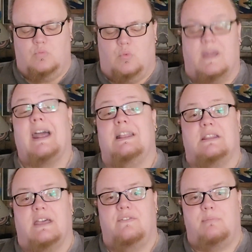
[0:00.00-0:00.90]
what I
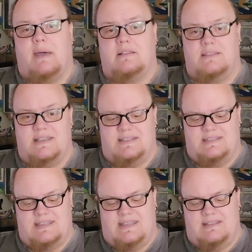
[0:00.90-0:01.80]
love about
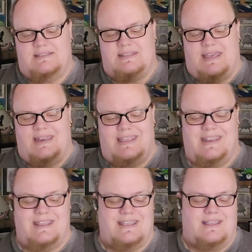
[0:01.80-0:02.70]
this is that
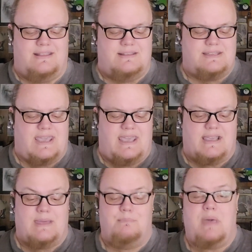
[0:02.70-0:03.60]
it is a
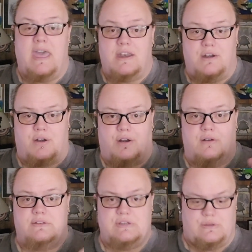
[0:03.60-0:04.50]

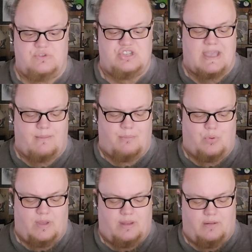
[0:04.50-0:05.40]
competitor to
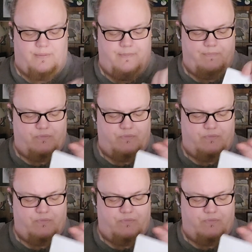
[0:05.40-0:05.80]
Jetboil.